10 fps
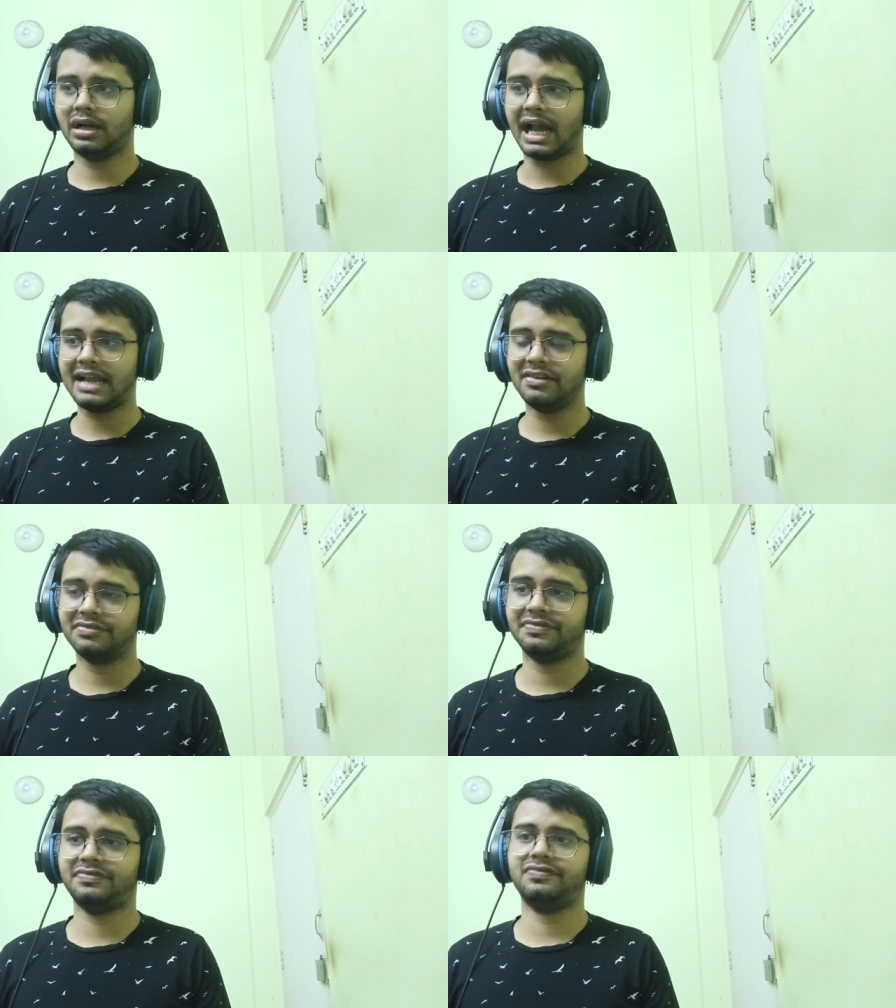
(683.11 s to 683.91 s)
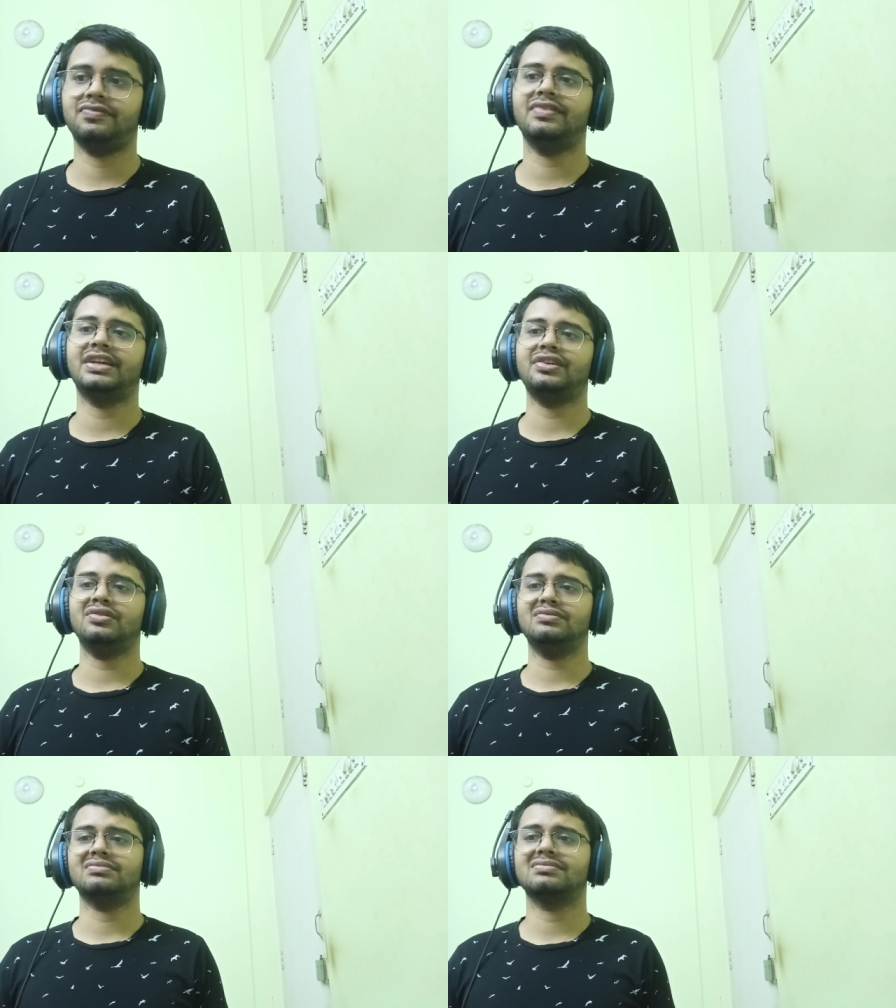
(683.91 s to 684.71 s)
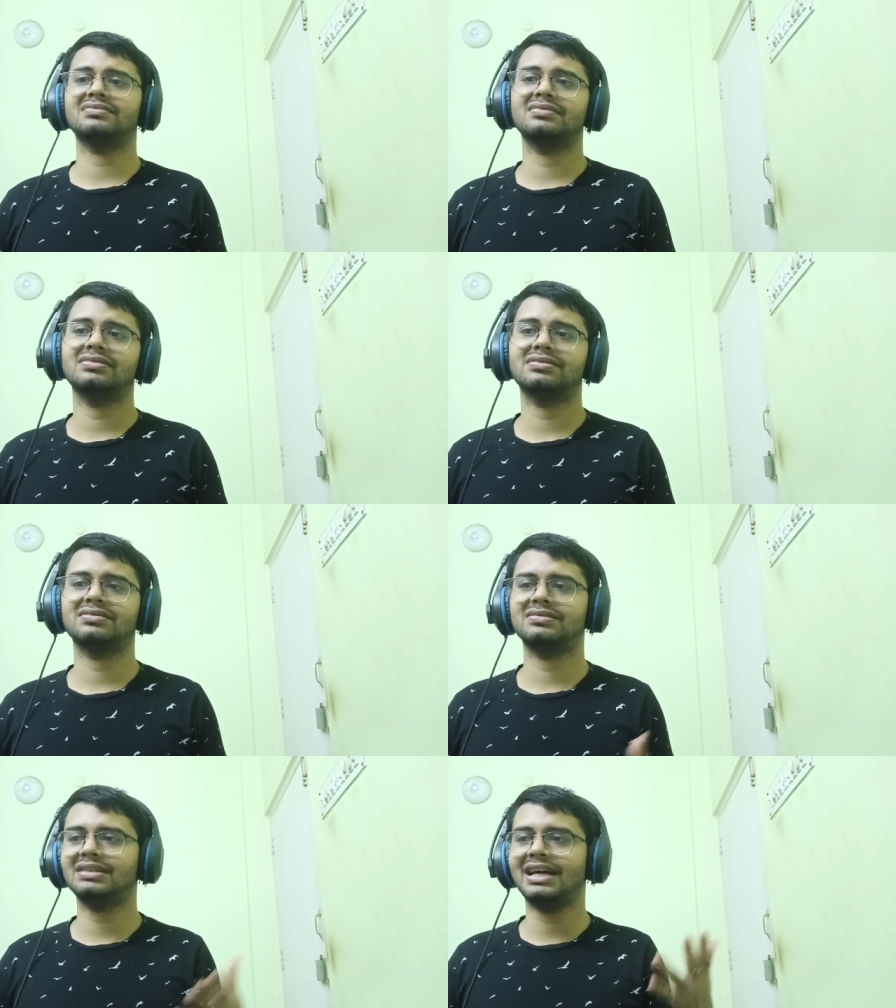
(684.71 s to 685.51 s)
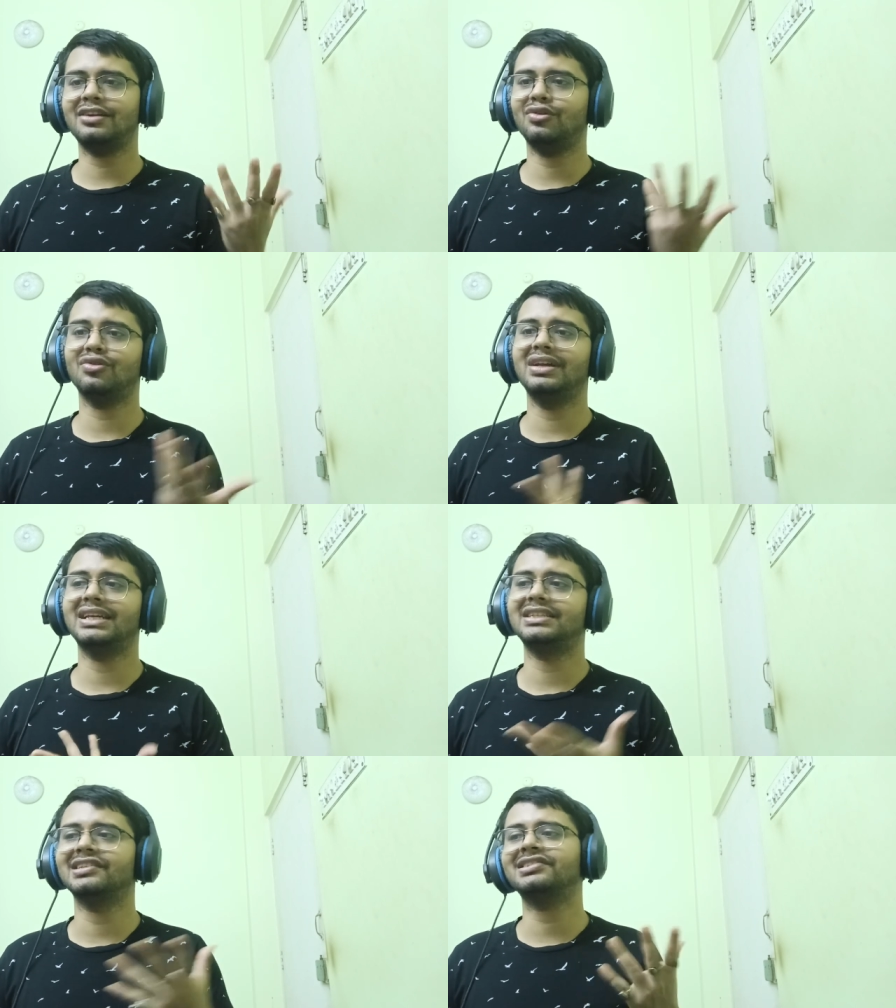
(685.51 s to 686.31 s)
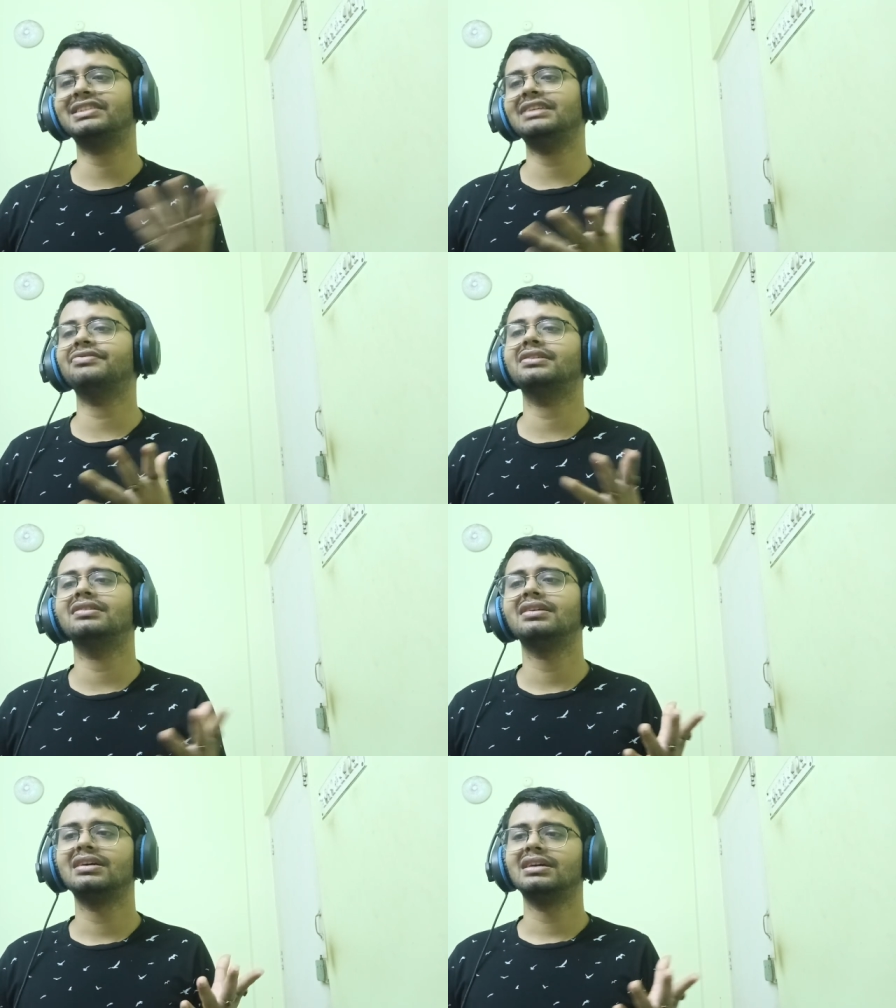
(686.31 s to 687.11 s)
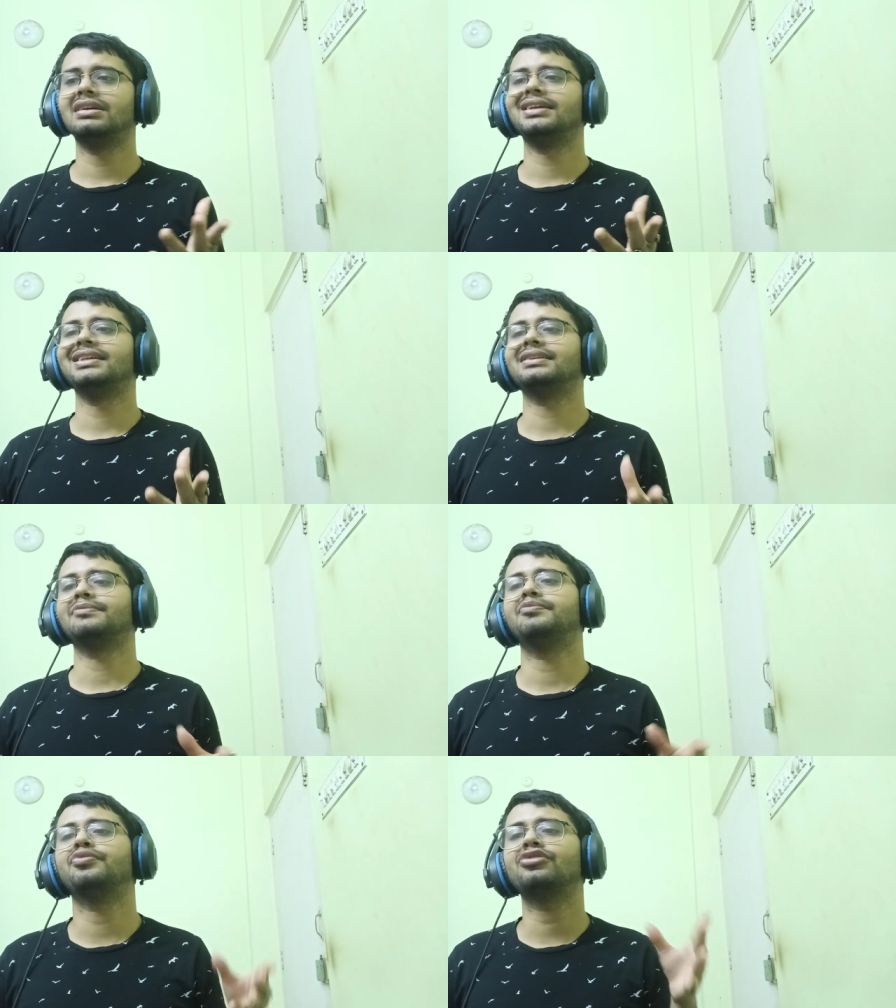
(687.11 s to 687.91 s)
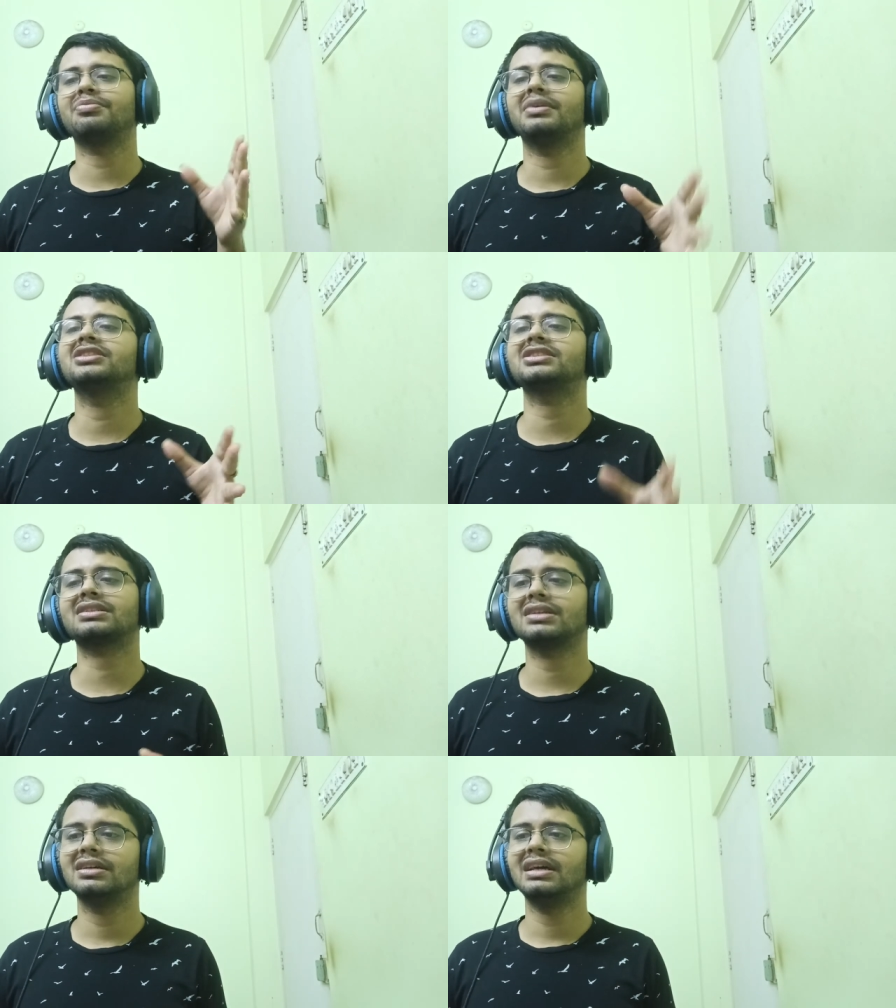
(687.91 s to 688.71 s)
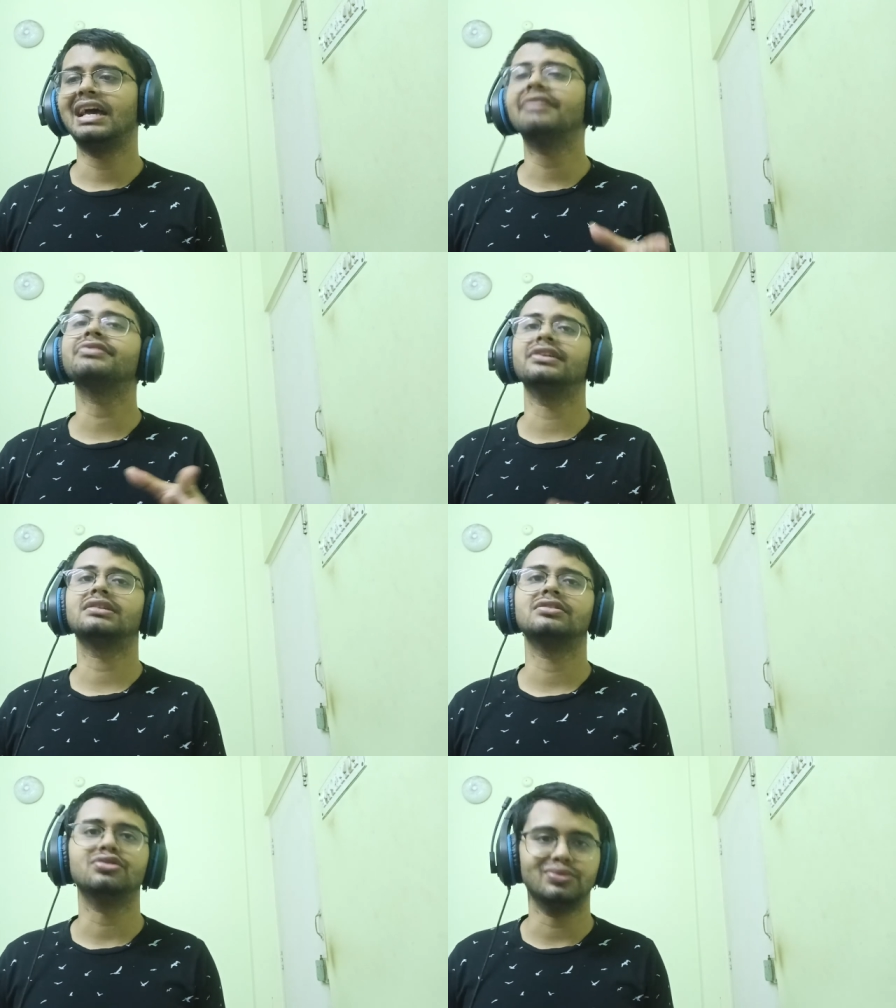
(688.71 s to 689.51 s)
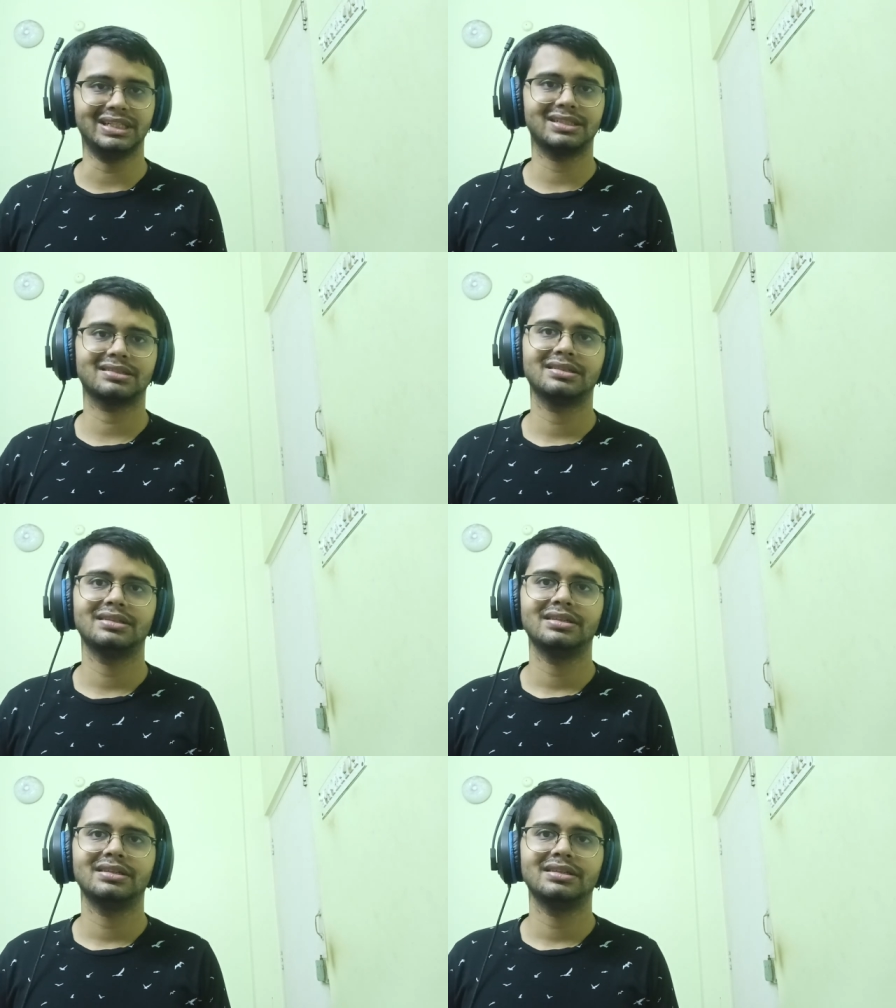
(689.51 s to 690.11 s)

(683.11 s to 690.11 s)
kind of like you know i don't know like doesn't even put much effort to it